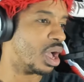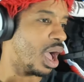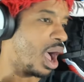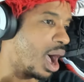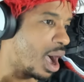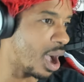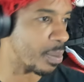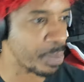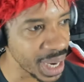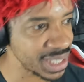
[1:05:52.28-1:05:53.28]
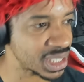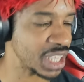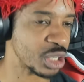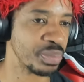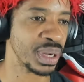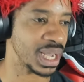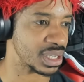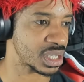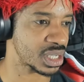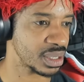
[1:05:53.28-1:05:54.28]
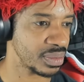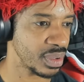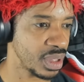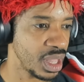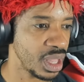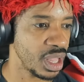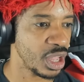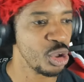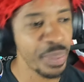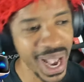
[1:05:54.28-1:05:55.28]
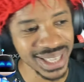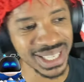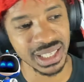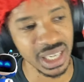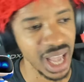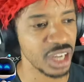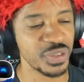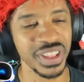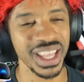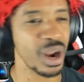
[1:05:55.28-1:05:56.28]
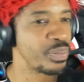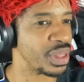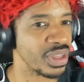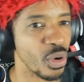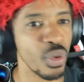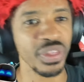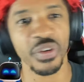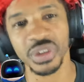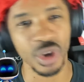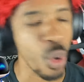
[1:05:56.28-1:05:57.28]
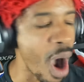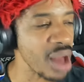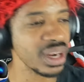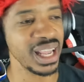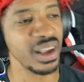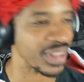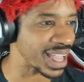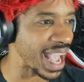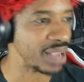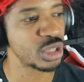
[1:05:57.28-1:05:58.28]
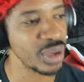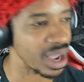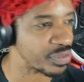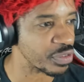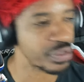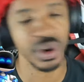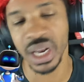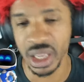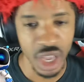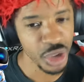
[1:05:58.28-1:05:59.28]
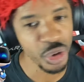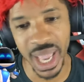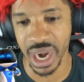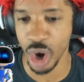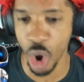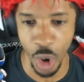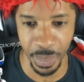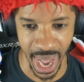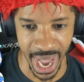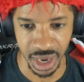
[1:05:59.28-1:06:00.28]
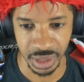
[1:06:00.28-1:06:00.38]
um, PlayStation Plus. You pay $60 for the year, but the, with the quality of the games you get for free, you get it all back.